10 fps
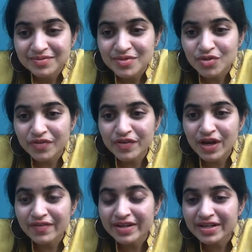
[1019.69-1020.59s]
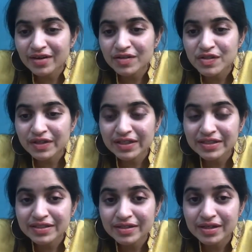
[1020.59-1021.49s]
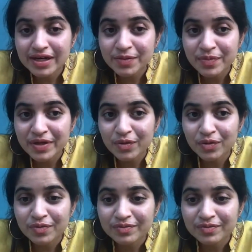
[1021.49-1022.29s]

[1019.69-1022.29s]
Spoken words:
So if you have any doubts, you can let me know.